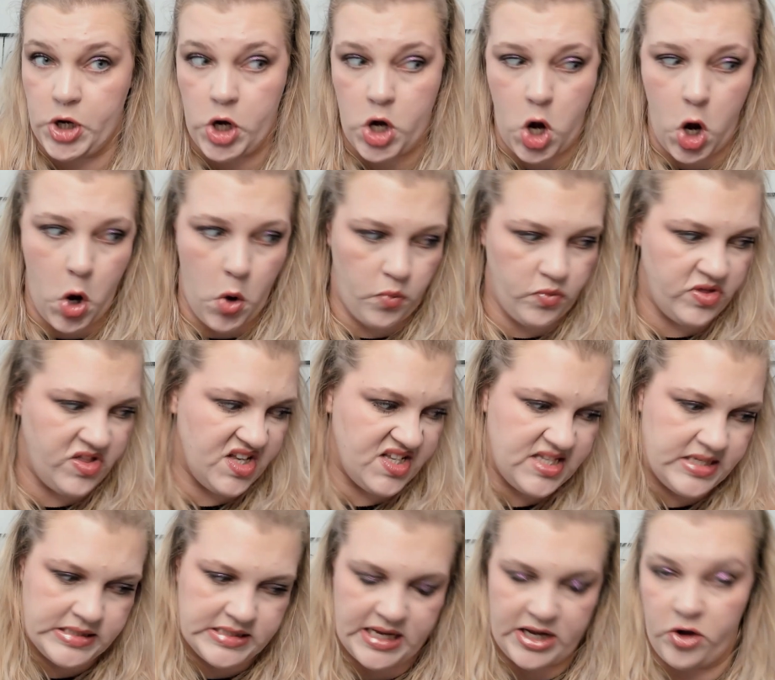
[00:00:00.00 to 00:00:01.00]
no,
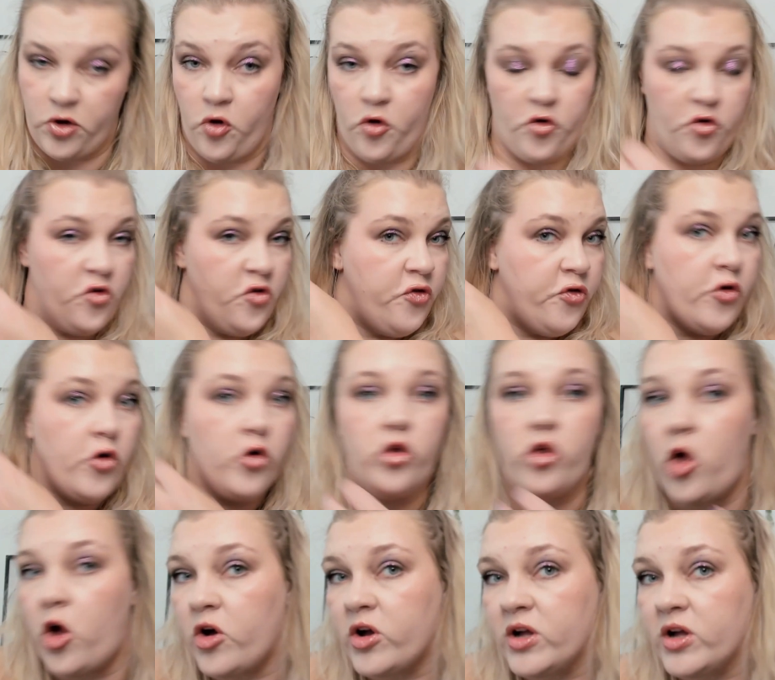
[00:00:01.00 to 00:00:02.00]
this is like a
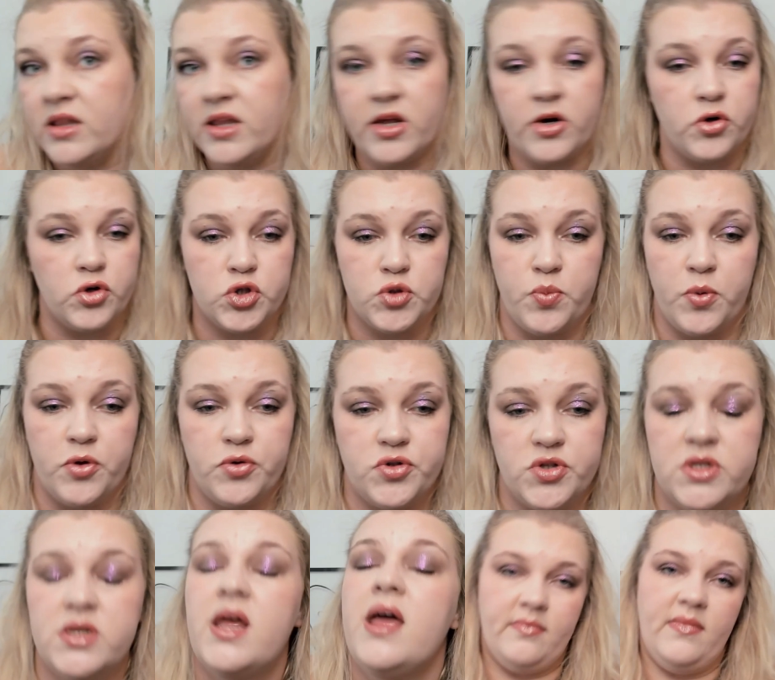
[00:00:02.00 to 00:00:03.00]
full-on glitter
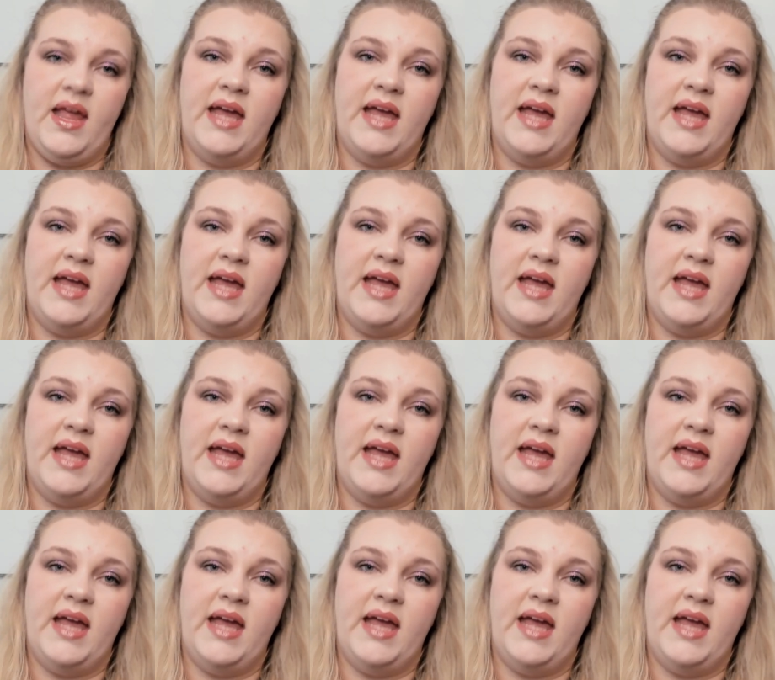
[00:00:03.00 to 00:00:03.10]
explosion.